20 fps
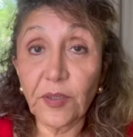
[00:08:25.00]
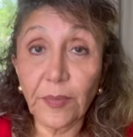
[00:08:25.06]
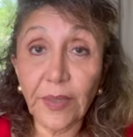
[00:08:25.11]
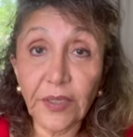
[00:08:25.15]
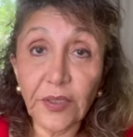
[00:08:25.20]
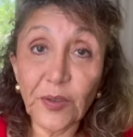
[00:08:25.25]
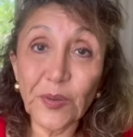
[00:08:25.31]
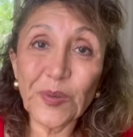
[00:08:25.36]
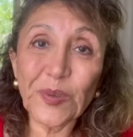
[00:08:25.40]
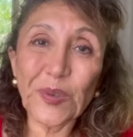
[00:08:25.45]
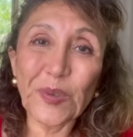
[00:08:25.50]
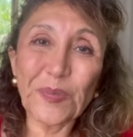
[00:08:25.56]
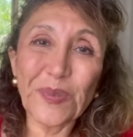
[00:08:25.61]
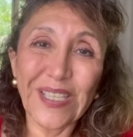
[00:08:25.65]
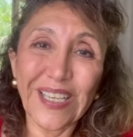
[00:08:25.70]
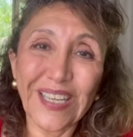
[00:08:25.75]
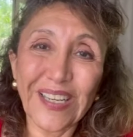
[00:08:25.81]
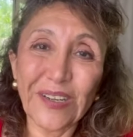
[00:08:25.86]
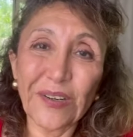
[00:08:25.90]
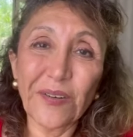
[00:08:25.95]
to my YouTube
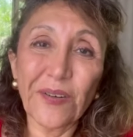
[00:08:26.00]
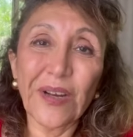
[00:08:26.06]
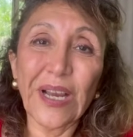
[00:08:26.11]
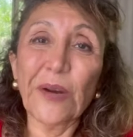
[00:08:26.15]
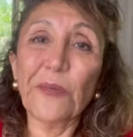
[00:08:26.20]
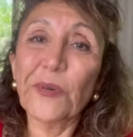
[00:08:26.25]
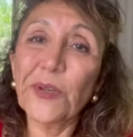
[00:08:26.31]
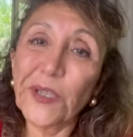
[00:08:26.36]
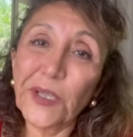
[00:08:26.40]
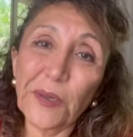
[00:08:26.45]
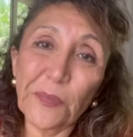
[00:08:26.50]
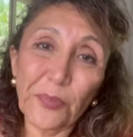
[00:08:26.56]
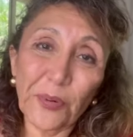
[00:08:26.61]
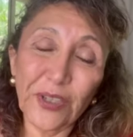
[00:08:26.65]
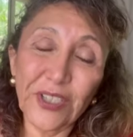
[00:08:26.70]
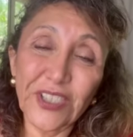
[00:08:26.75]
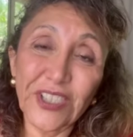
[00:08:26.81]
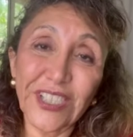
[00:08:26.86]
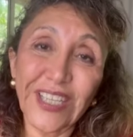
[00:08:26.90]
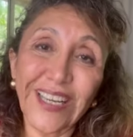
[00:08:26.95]
channel. I really
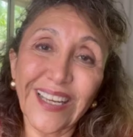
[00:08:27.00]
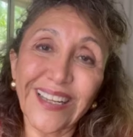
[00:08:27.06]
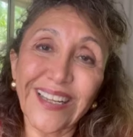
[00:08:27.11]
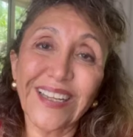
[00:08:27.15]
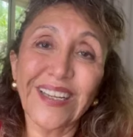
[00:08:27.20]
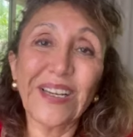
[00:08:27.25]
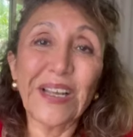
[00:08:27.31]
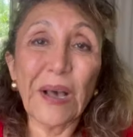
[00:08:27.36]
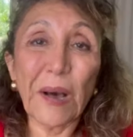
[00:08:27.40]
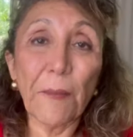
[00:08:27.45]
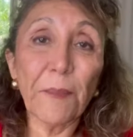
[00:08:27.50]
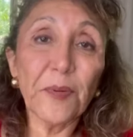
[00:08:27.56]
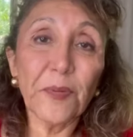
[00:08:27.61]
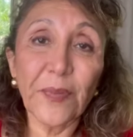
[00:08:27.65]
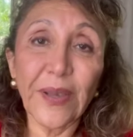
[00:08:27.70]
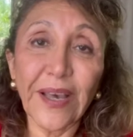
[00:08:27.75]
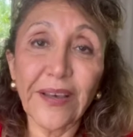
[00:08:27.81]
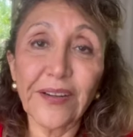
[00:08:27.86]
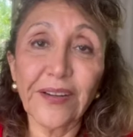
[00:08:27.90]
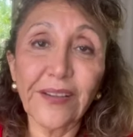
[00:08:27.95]
appreciate it. It helps
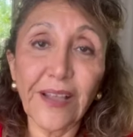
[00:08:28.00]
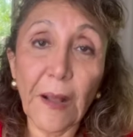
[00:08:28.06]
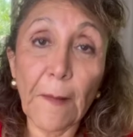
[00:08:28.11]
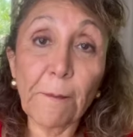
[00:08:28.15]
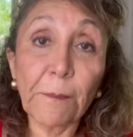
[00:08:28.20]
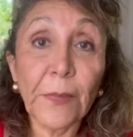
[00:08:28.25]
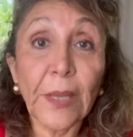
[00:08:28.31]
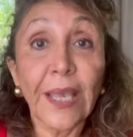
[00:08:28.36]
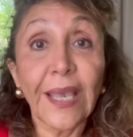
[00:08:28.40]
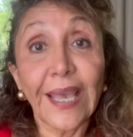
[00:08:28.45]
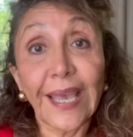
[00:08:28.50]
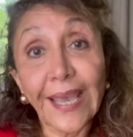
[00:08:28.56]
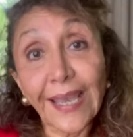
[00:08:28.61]
me out a lot.